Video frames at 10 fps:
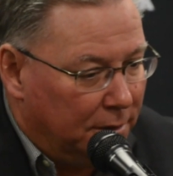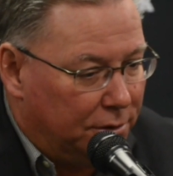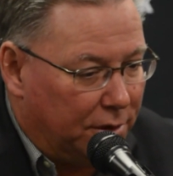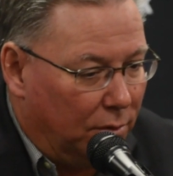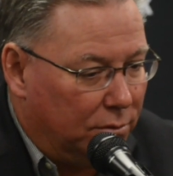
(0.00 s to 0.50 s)

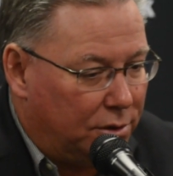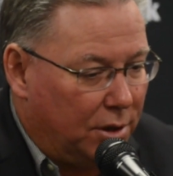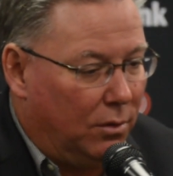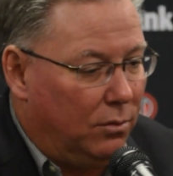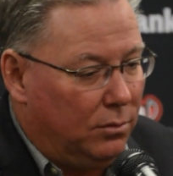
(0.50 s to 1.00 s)

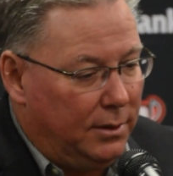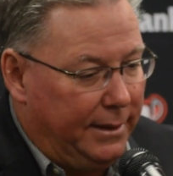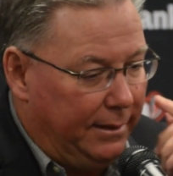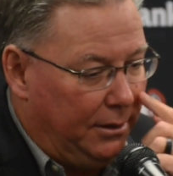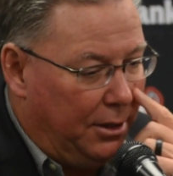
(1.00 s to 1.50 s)
So
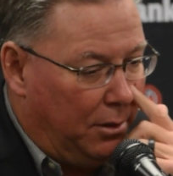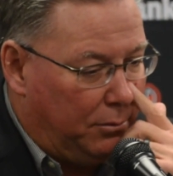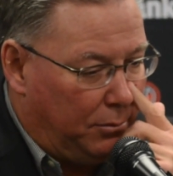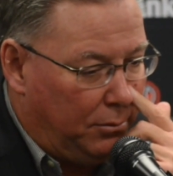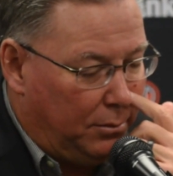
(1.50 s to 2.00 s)
you
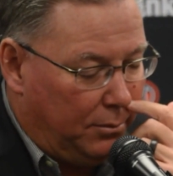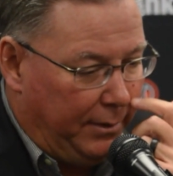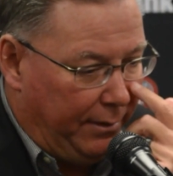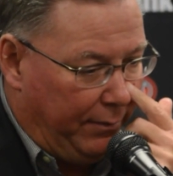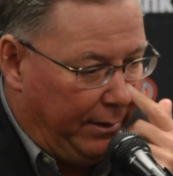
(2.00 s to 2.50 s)
know,
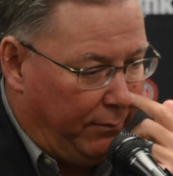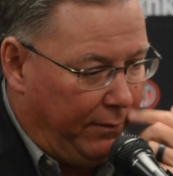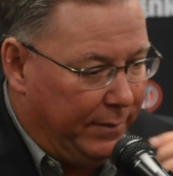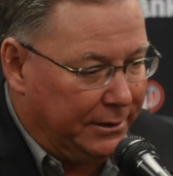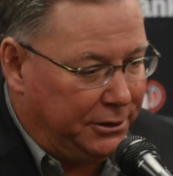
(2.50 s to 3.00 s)
we've
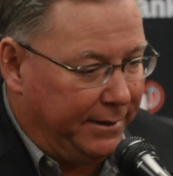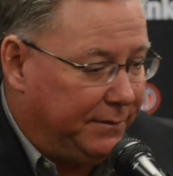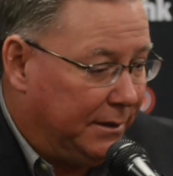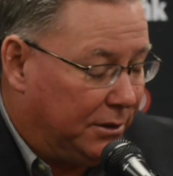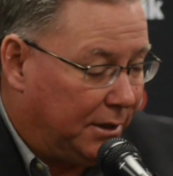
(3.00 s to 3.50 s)
been
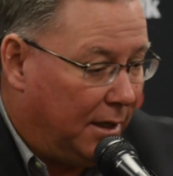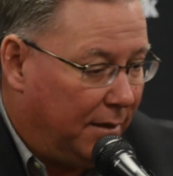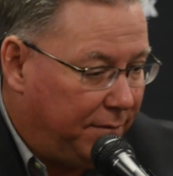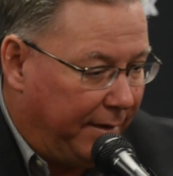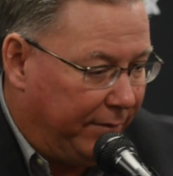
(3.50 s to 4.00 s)
shifting
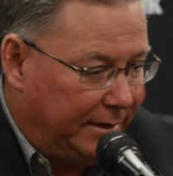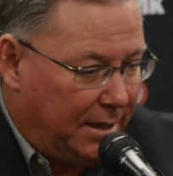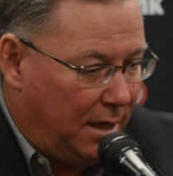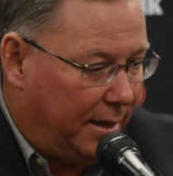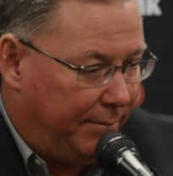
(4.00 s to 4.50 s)
stuff every
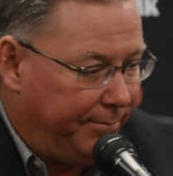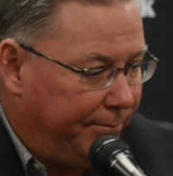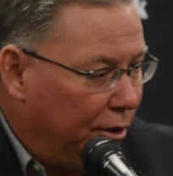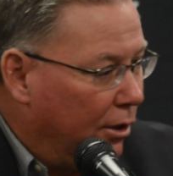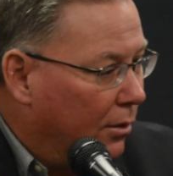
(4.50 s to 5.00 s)
time,
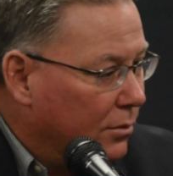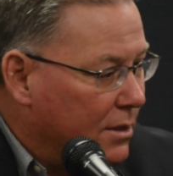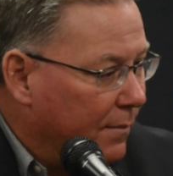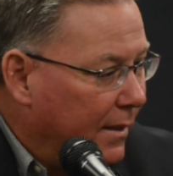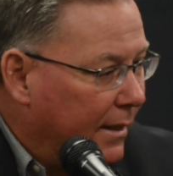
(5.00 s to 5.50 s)
you know,
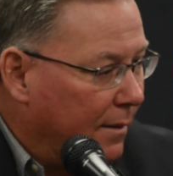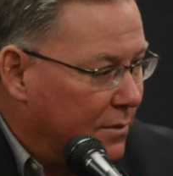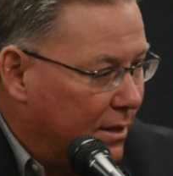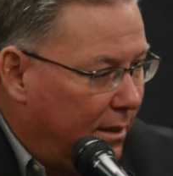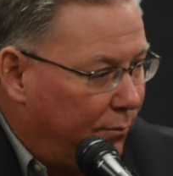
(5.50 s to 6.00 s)
something
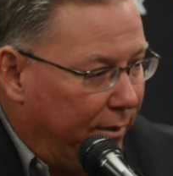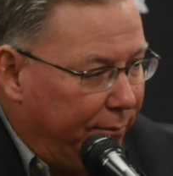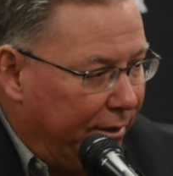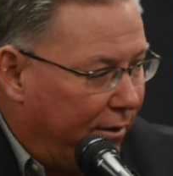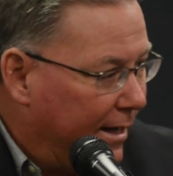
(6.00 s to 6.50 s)
comes up. We
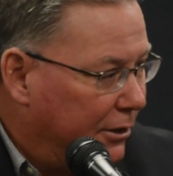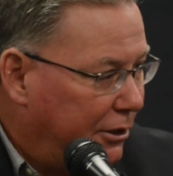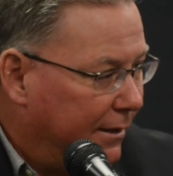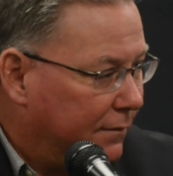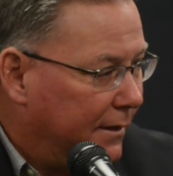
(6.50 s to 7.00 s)
try to
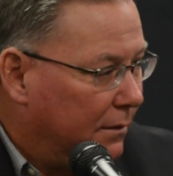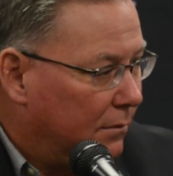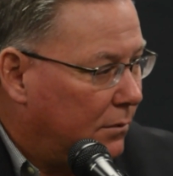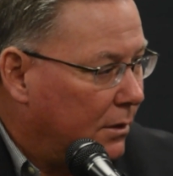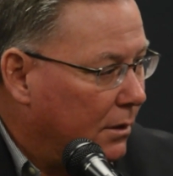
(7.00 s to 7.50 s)
shift it
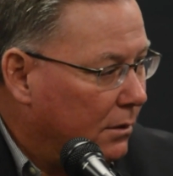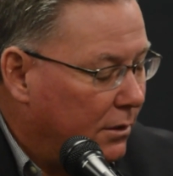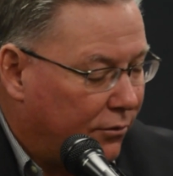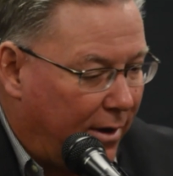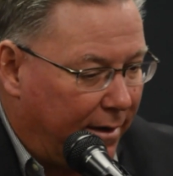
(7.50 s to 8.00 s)
to
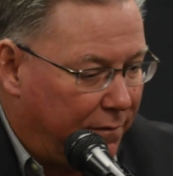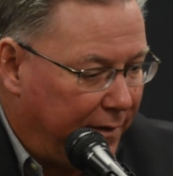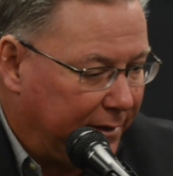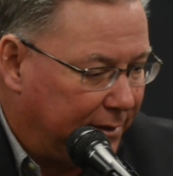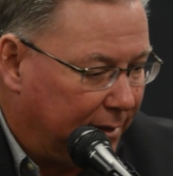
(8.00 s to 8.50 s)
try to
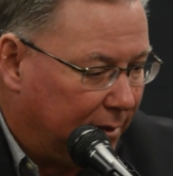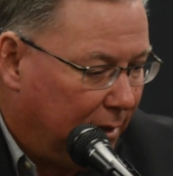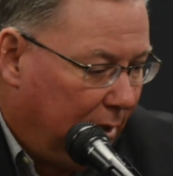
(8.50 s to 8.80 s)
fix it.